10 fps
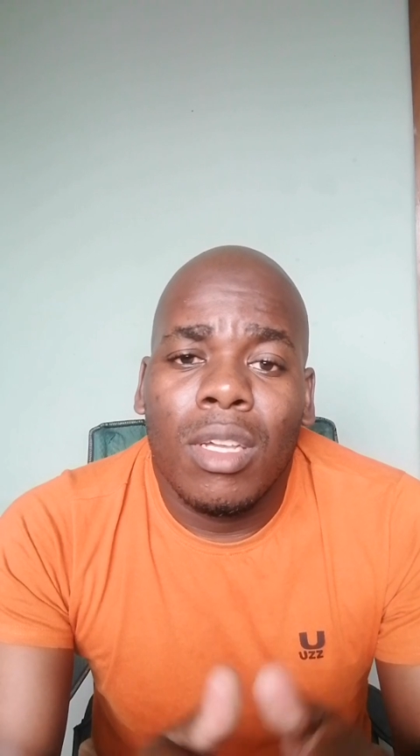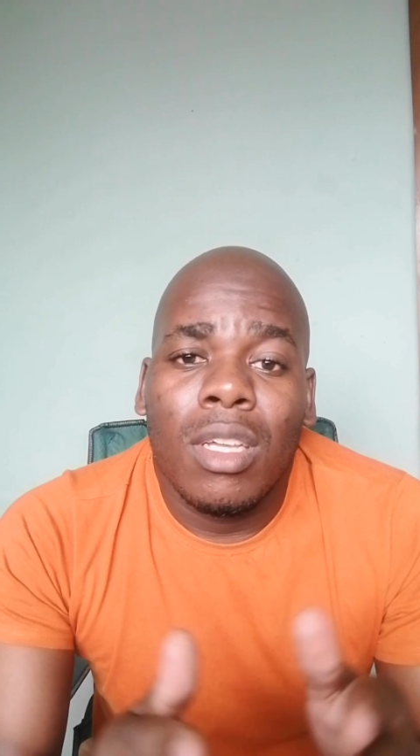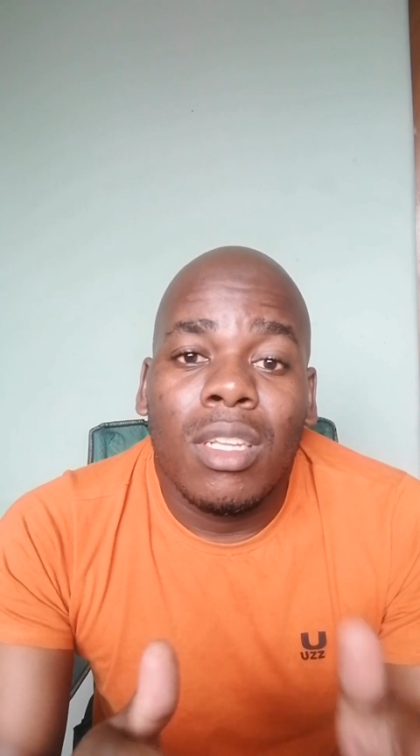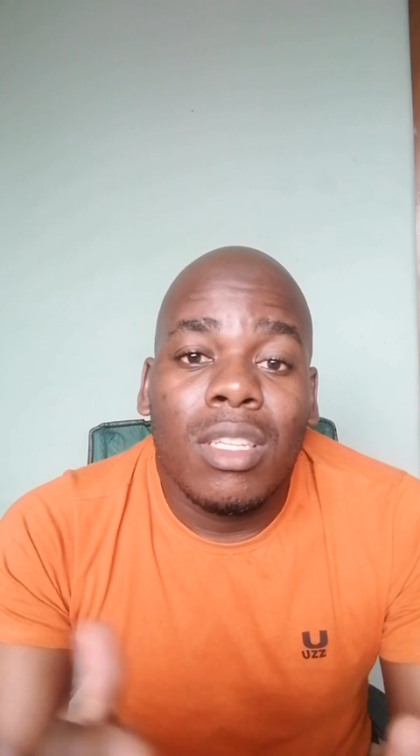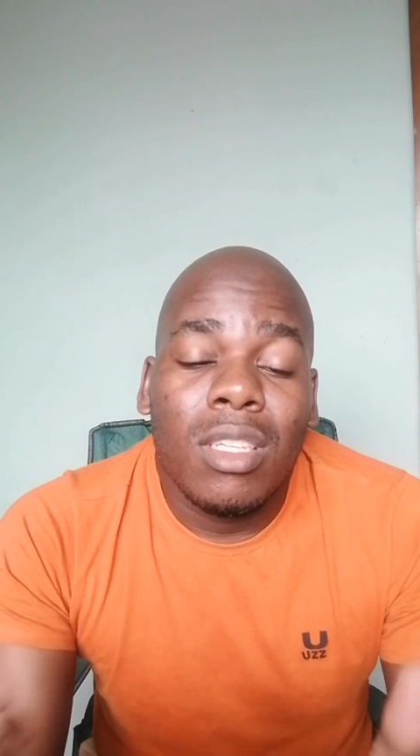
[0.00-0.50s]

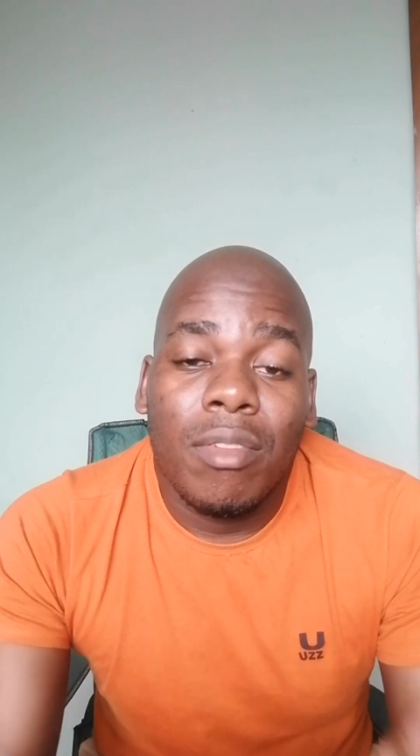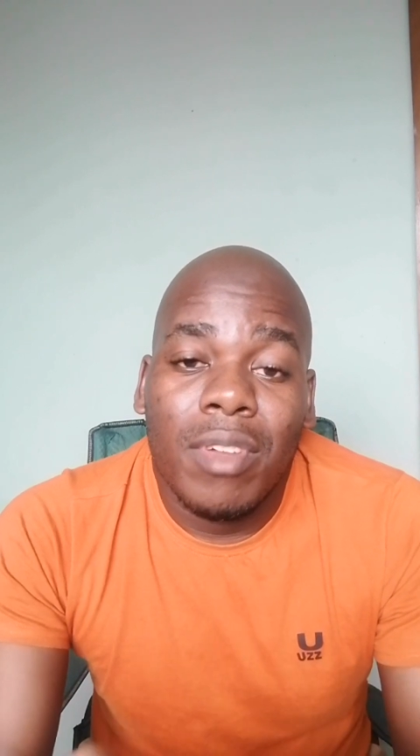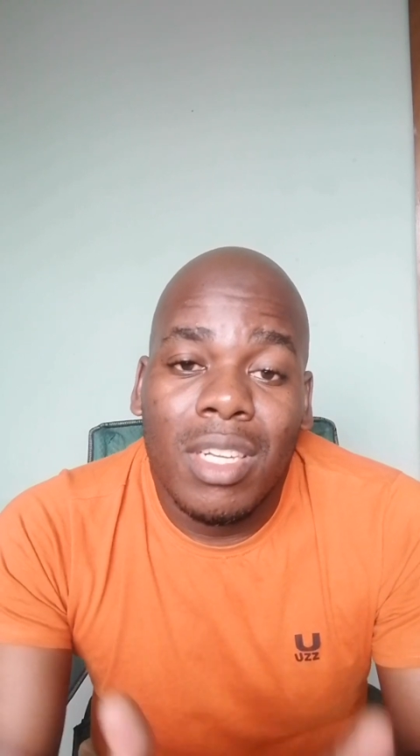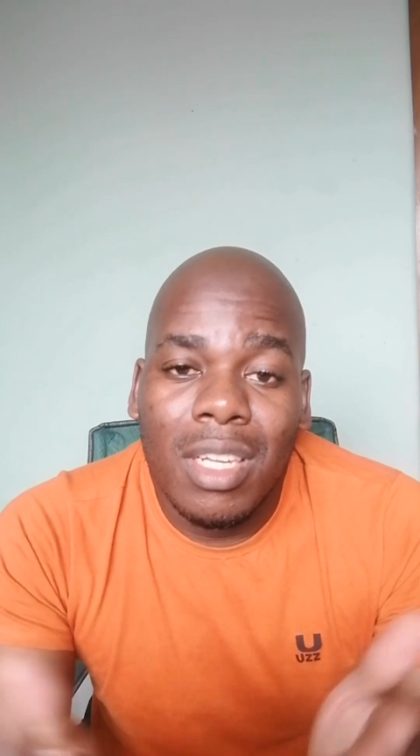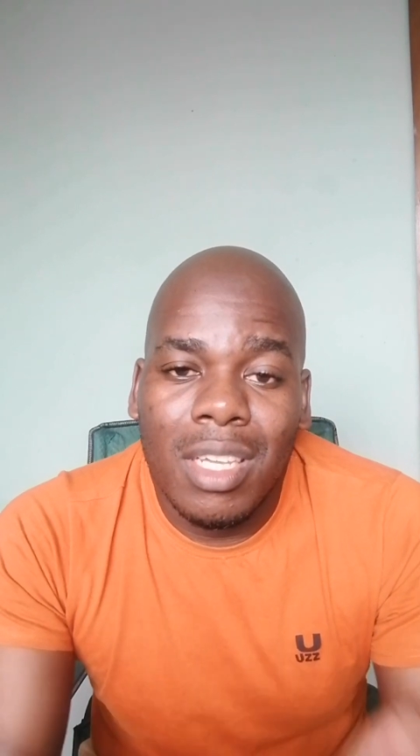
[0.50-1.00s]
in
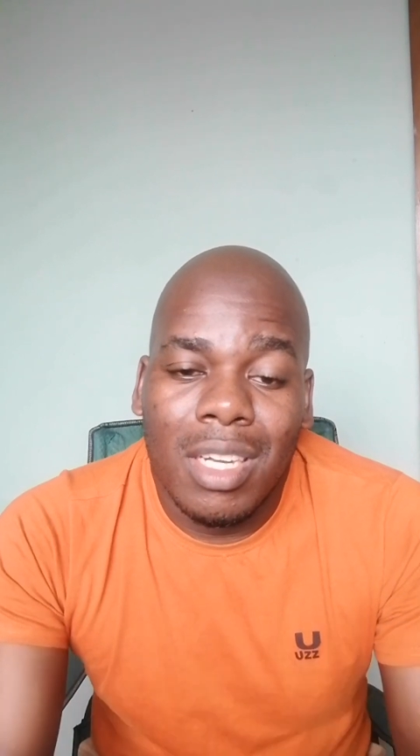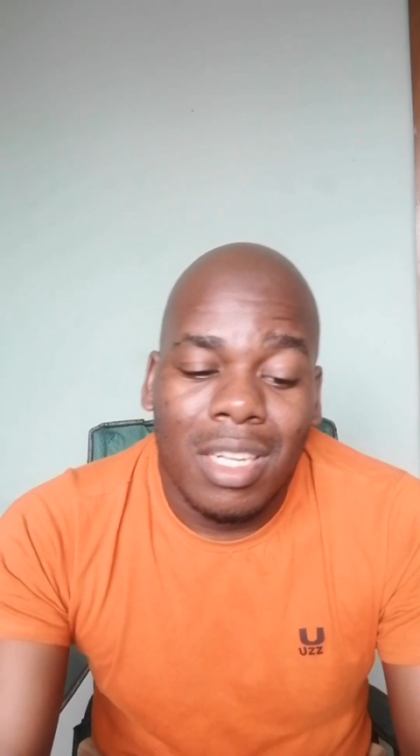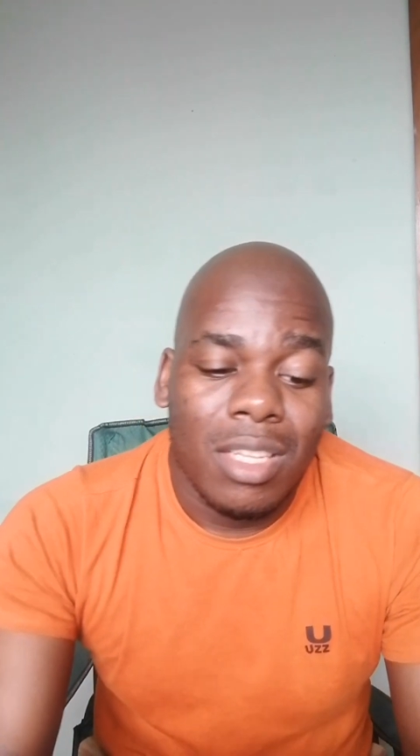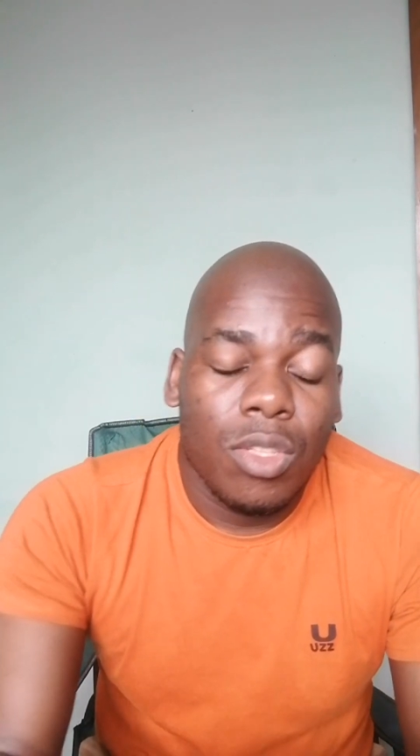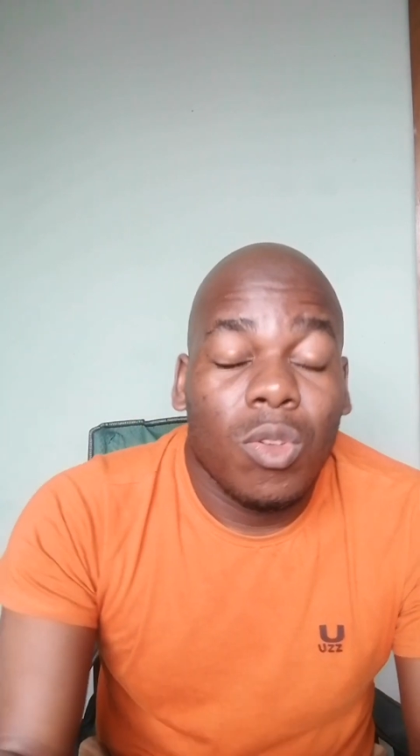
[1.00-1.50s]
different
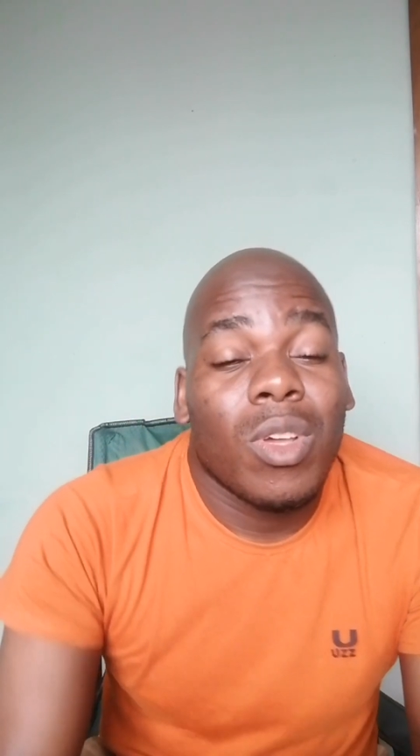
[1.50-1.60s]
areas.